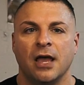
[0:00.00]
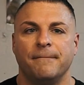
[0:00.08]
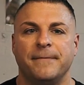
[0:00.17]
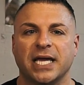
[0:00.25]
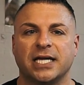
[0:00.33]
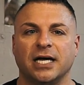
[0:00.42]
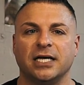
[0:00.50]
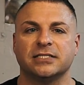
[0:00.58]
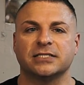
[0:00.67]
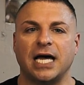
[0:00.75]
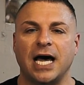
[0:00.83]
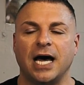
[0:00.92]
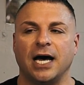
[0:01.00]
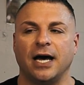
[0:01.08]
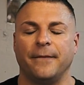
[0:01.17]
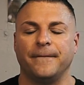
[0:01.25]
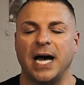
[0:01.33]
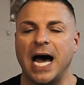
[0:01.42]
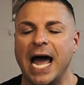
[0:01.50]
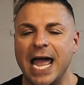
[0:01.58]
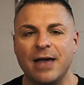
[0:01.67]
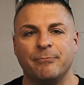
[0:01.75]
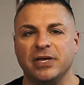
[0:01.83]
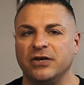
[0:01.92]
because I
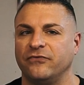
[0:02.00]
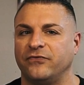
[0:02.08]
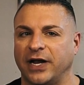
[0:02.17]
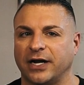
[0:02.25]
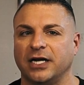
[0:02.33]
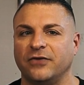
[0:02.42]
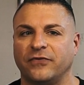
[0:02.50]
have been very,